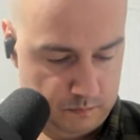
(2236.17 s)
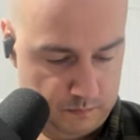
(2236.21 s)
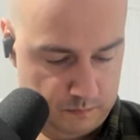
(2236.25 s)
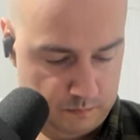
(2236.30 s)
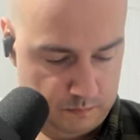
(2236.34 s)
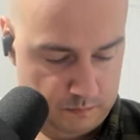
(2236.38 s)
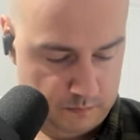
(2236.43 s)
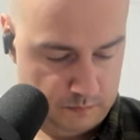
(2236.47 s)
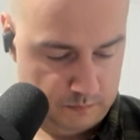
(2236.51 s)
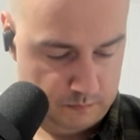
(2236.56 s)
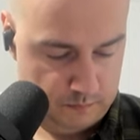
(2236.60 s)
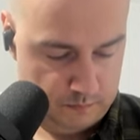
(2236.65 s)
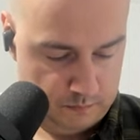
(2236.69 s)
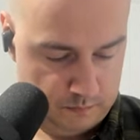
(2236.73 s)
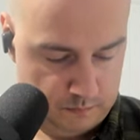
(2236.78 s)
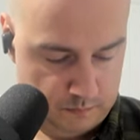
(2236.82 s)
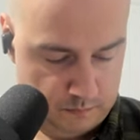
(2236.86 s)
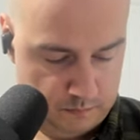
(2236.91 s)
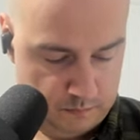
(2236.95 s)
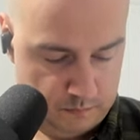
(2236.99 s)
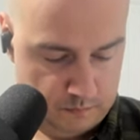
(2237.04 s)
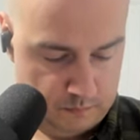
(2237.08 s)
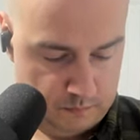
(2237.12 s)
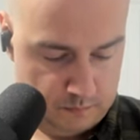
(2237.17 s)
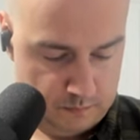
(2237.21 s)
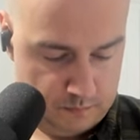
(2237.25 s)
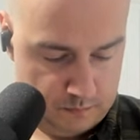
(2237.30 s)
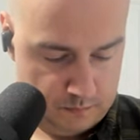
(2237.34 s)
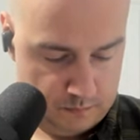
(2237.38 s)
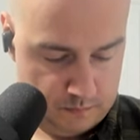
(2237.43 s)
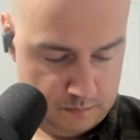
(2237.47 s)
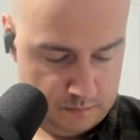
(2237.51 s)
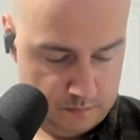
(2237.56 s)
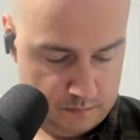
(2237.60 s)

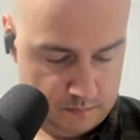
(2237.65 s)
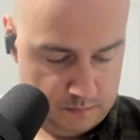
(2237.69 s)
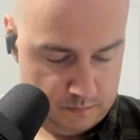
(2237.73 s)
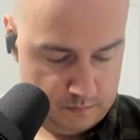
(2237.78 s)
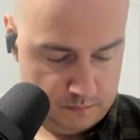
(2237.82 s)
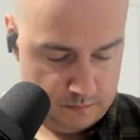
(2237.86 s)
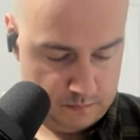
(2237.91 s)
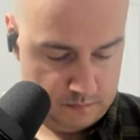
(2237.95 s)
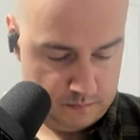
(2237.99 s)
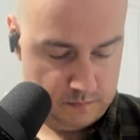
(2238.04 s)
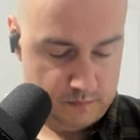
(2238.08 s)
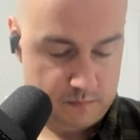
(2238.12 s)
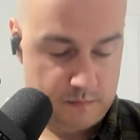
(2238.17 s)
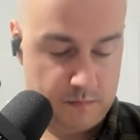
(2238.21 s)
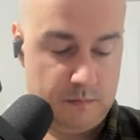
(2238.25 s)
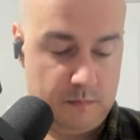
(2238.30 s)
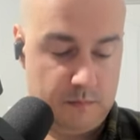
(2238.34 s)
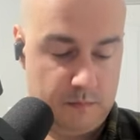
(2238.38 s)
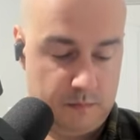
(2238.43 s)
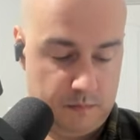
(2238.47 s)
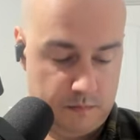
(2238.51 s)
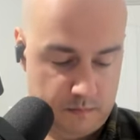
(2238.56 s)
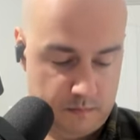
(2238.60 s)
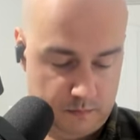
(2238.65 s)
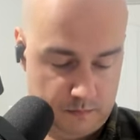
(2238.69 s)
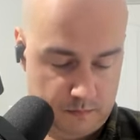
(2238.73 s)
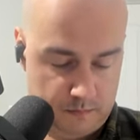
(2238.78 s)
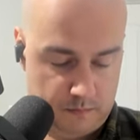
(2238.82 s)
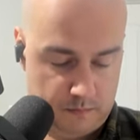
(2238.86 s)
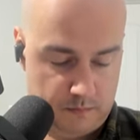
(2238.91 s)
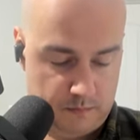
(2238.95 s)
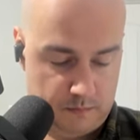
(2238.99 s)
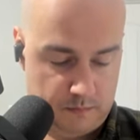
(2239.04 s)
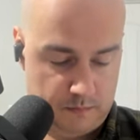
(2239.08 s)

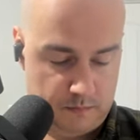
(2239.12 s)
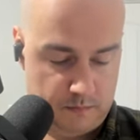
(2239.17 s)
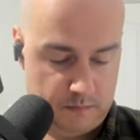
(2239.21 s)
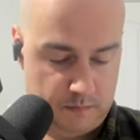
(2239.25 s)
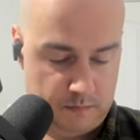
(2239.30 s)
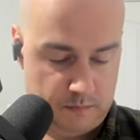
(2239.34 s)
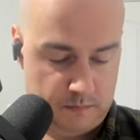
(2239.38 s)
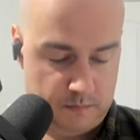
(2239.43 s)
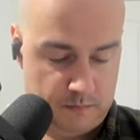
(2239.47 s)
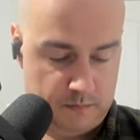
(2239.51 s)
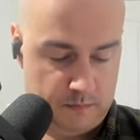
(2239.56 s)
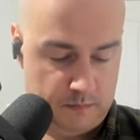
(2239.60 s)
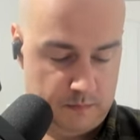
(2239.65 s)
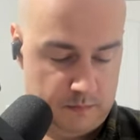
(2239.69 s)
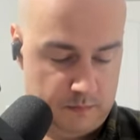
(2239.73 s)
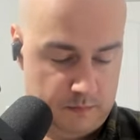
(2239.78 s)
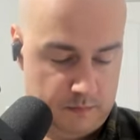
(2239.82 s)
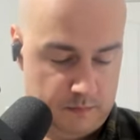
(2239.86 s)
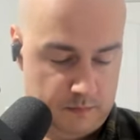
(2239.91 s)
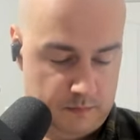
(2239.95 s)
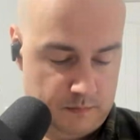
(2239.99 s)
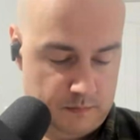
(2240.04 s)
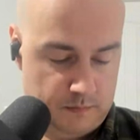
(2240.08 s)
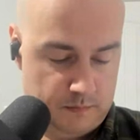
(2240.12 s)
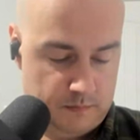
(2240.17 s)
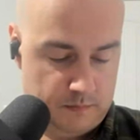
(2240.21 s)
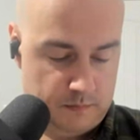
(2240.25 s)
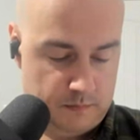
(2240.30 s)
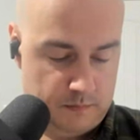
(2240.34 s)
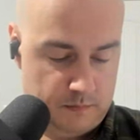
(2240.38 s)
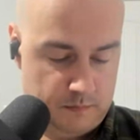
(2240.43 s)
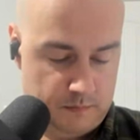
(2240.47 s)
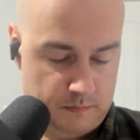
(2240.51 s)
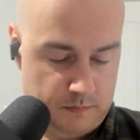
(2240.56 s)

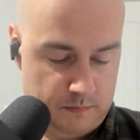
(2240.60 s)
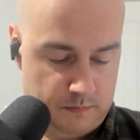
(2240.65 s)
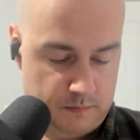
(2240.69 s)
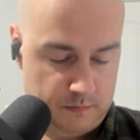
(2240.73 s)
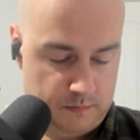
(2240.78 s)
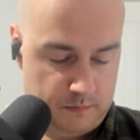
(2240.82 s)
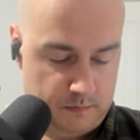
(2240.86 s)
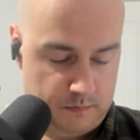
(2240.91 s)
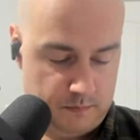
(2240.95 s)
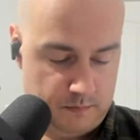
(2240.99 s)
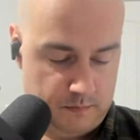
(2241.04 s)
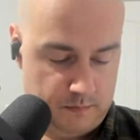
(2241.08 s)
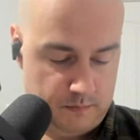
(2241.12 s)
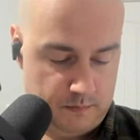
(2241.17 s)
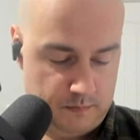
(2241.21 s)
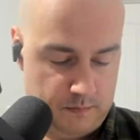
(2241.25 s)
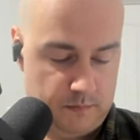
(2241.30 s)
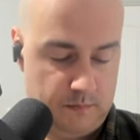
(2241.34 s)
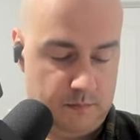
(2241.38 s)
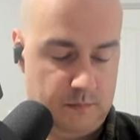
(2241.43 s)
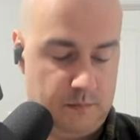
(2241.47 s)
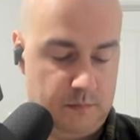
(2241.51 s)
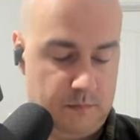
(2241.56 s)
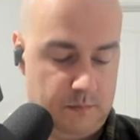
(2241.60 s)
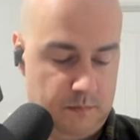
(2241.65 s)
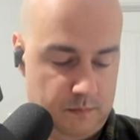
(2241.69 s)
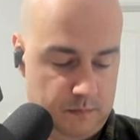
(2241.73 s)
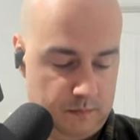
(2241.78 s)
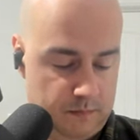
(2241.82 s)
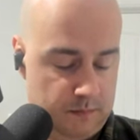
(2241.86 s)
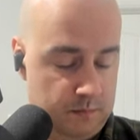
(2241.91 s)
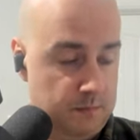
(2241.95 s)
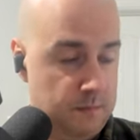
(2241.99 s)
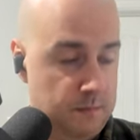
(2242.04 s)

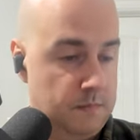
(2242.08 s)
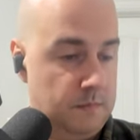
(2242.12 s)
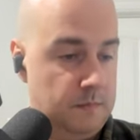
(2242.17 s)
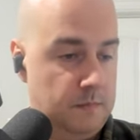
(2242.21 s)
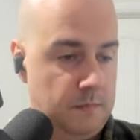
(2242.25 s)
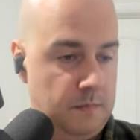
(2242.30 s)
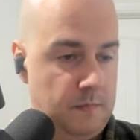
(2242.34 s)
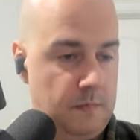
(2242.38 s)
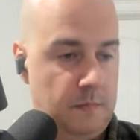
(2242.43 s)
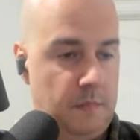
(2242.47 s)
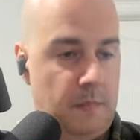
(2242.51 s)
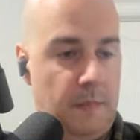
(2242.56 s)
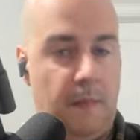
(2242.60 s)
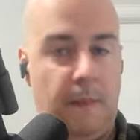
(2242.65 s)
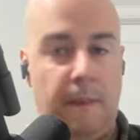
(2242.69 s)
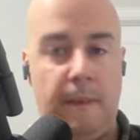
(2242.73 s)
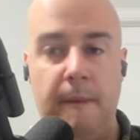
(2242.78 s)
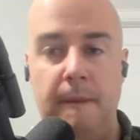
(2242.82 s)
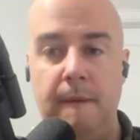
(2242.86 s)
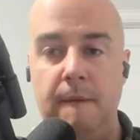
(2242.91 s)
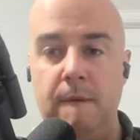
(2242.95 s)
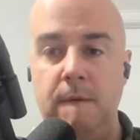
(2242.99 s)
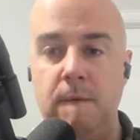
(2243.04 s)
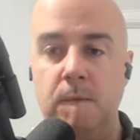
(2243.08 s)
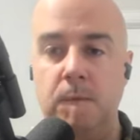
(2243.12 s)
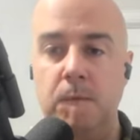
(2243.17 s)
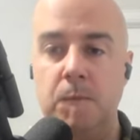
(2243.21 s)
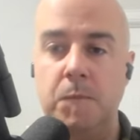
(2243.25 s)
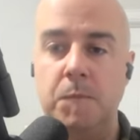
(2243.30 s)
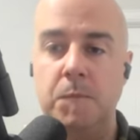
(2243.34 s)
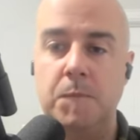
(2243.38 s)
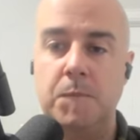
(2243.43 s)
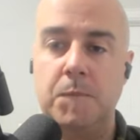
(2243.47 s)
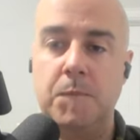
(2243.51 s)

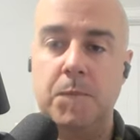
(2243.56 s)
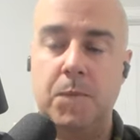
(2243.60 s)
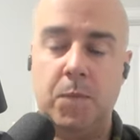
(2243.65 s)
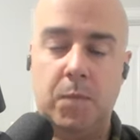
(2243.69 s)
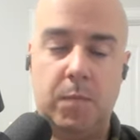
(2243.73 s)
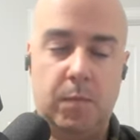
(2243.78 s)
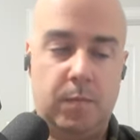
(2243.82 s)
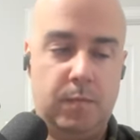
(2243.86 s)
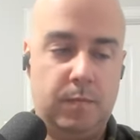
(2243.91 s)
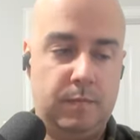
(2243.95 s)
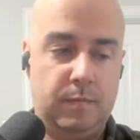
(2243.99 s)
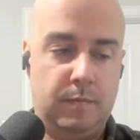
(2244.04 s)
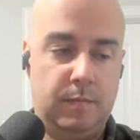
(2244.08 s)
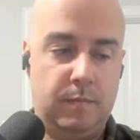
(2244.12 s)
(silent)